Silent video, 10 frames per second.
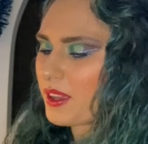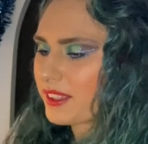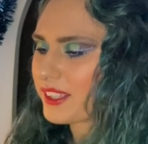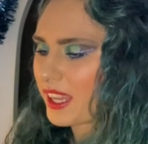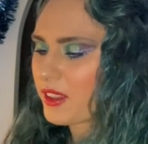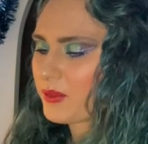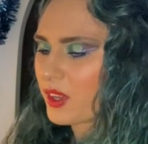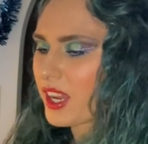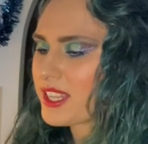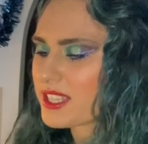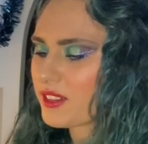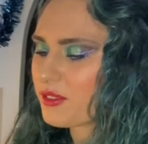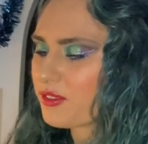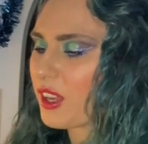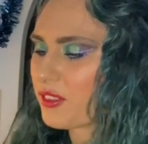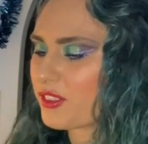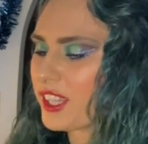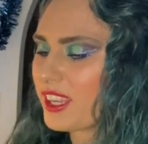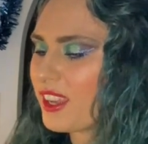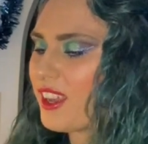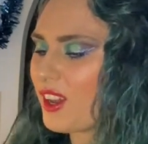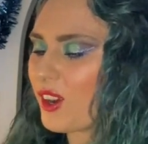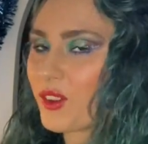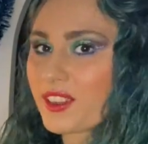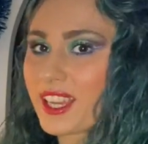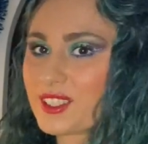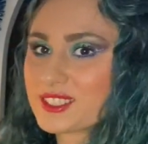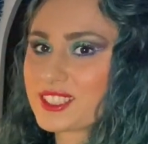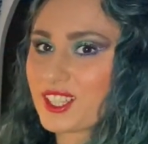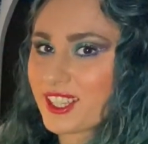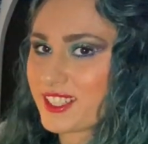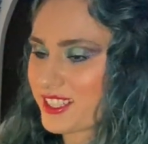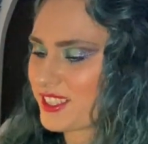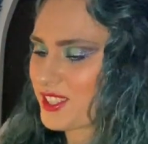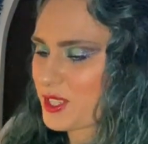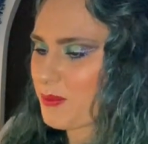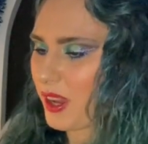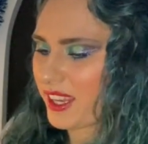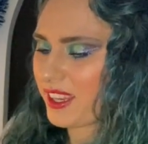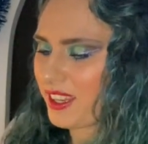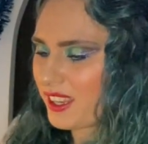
get them nice and fluffy on the outside just by